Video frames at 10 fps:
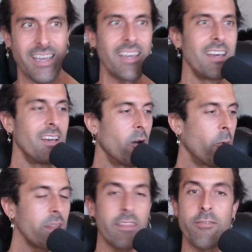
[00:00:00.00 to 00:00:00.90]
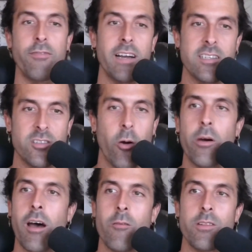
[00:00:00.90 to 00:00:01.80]
Like, what the fuck is
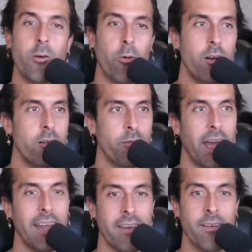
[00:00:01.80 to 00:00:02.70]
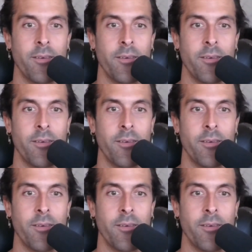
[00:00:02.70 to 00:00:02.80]
going on with the world, man?